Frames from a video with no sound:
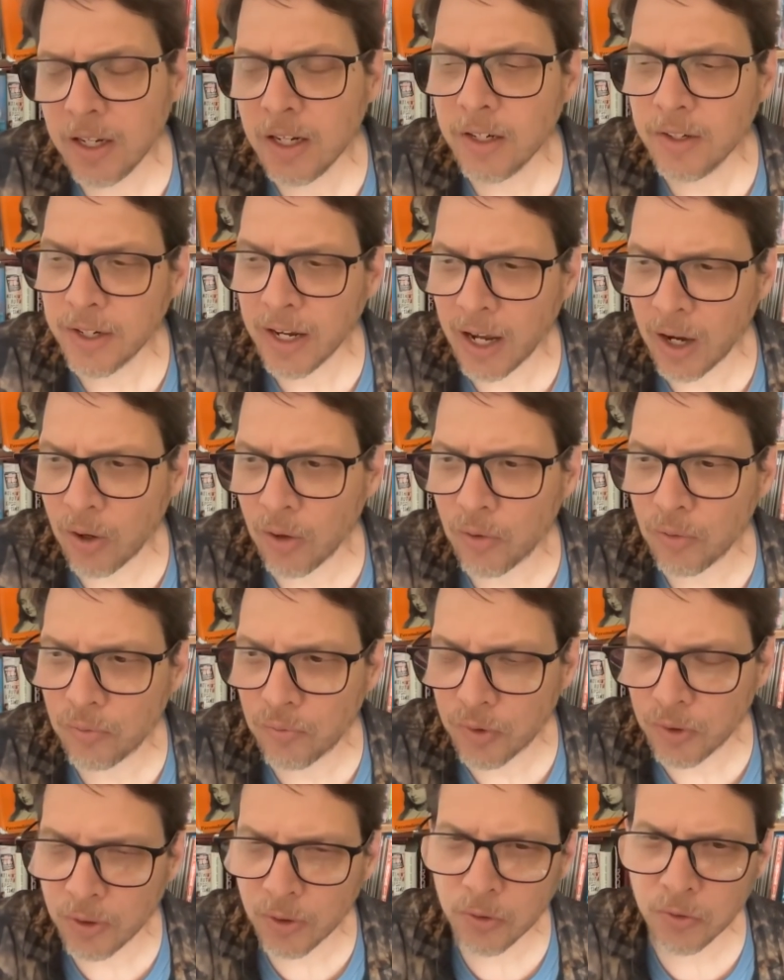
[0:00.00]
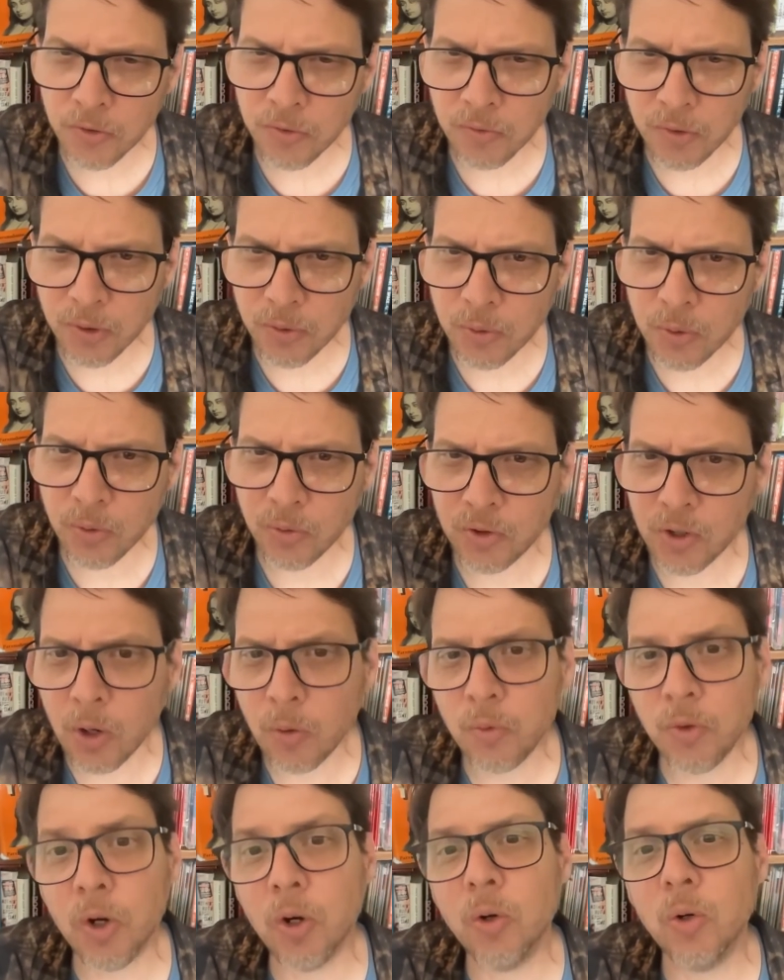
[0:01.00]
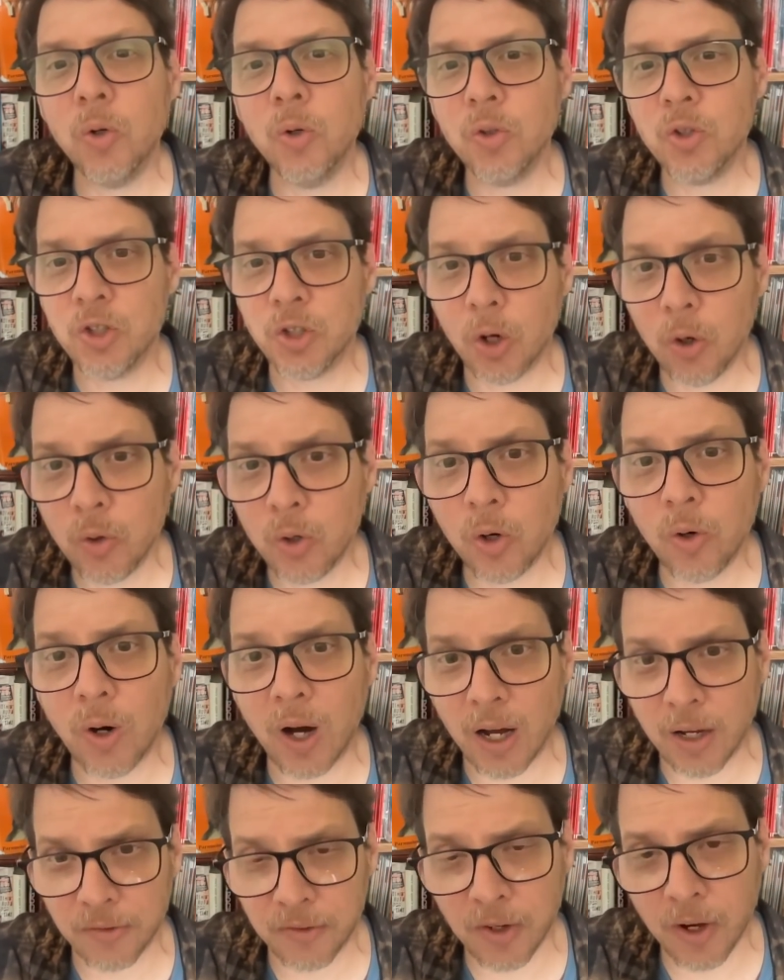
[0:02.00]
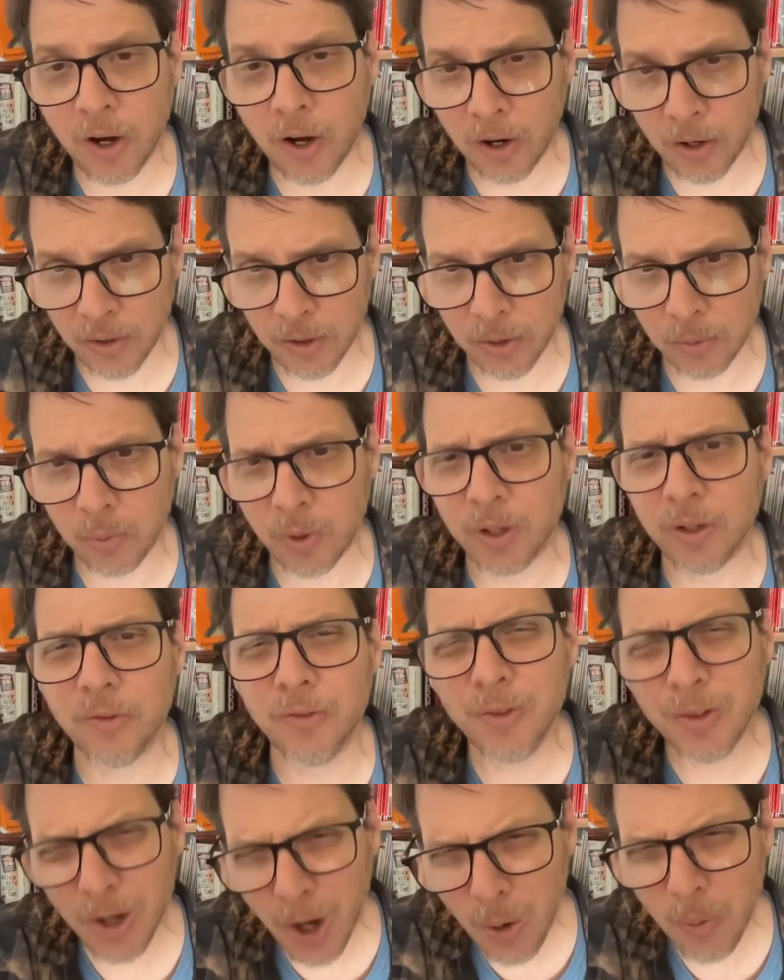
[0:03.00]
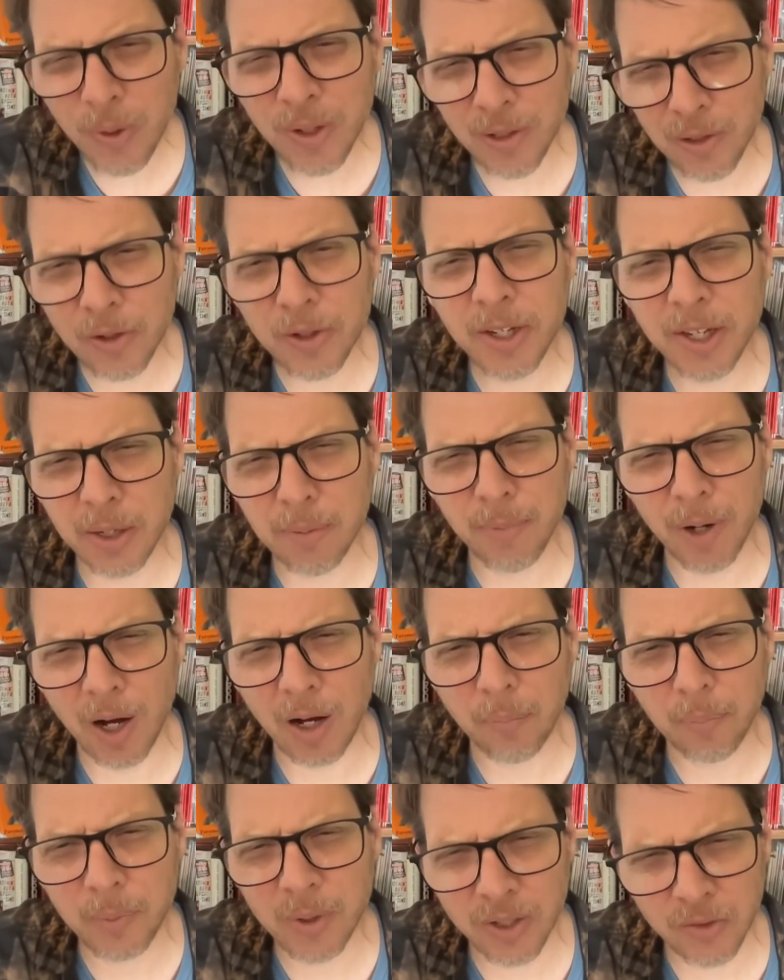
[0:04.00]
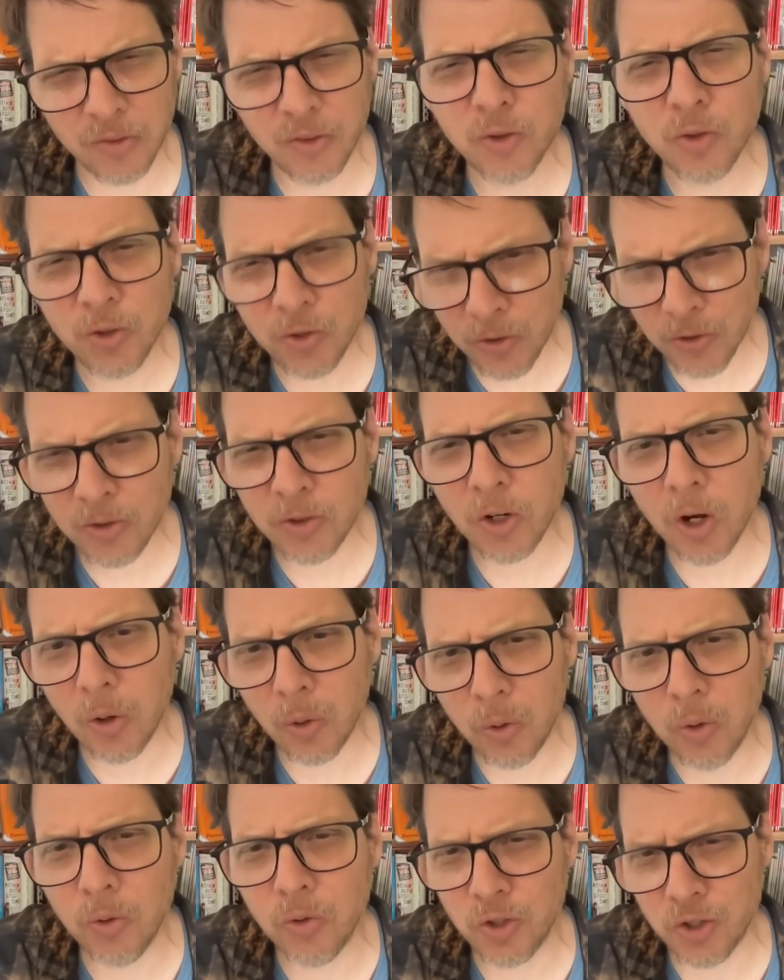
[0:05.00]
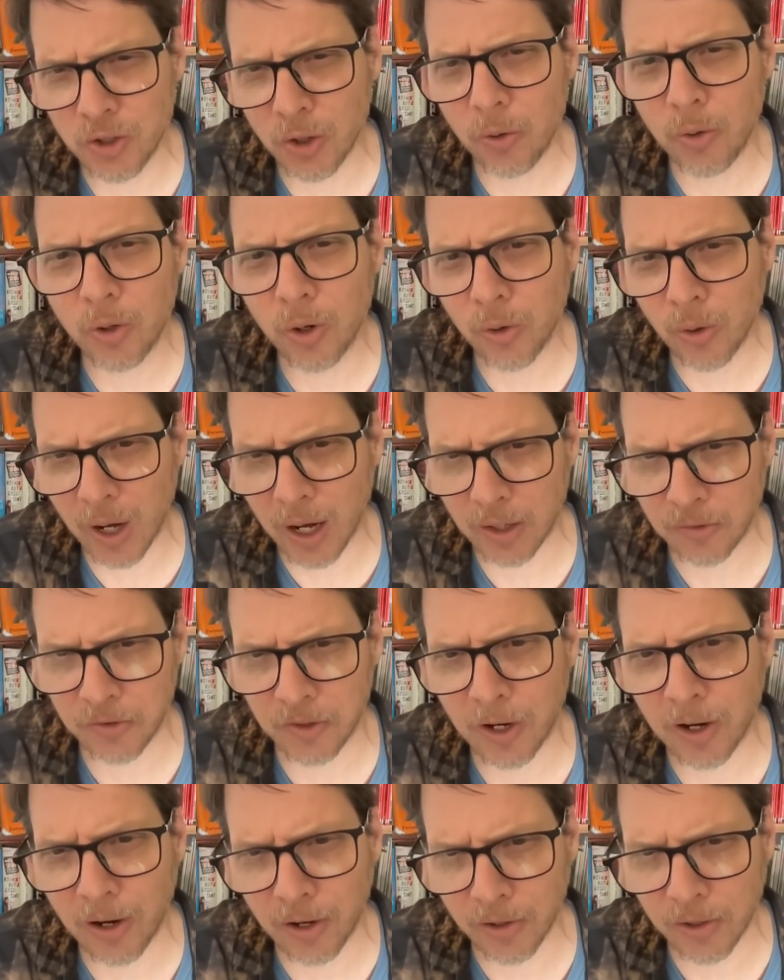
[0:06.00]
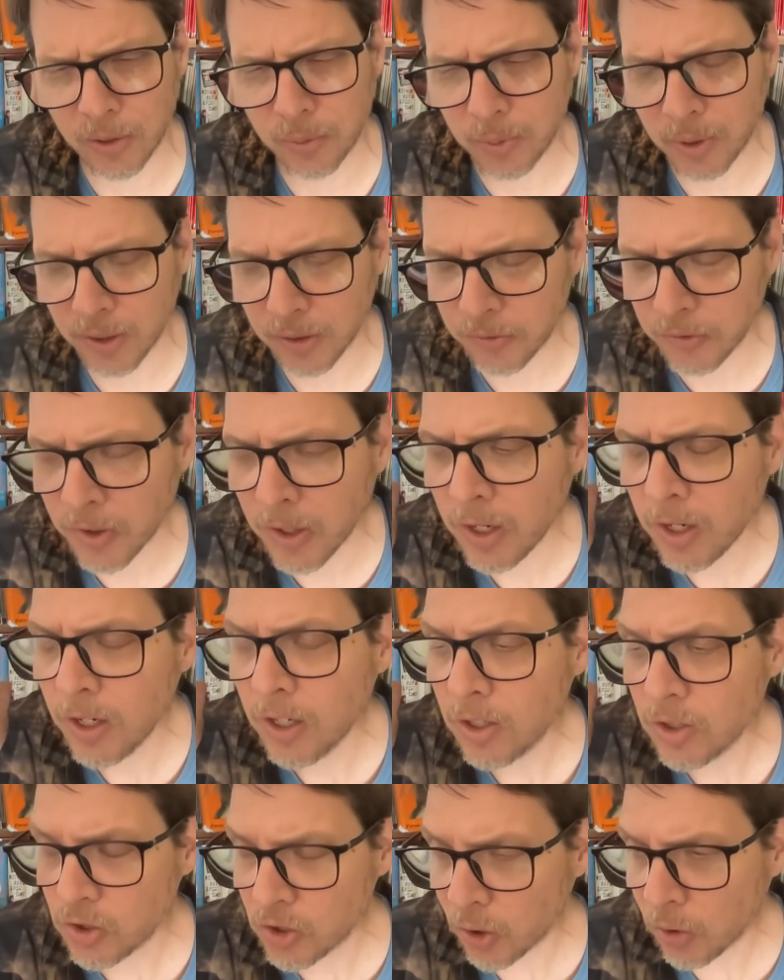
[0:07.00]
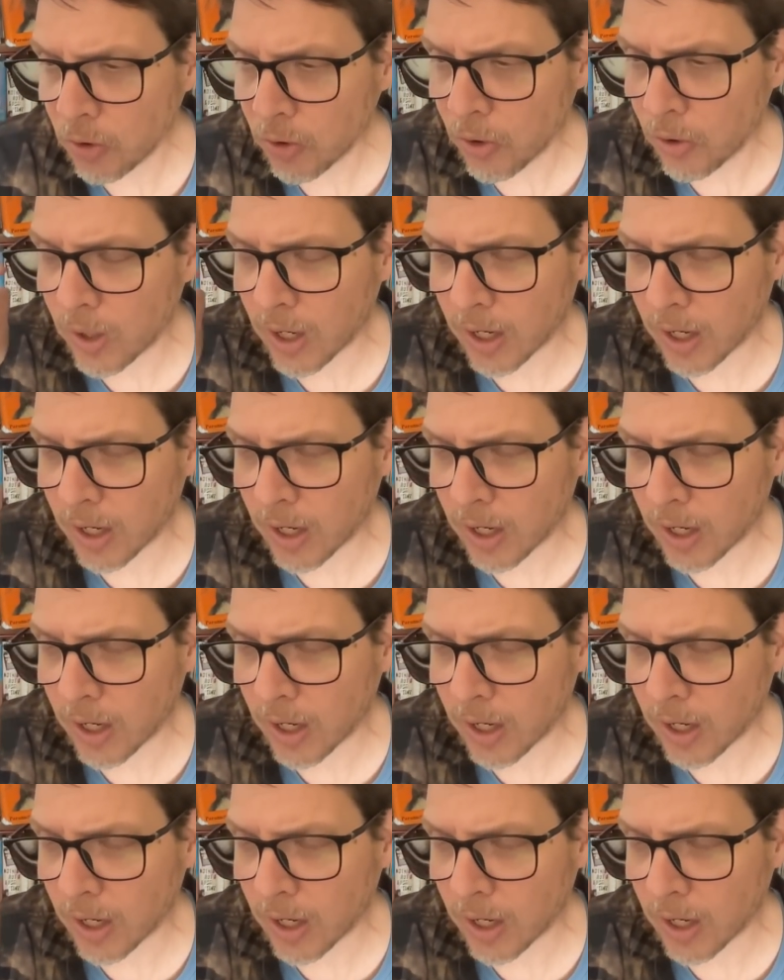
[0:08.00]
Now, for those of you who don't know who Shoko Asahara was, go and look him up, because you should know who Shoko Asahara was. Shoko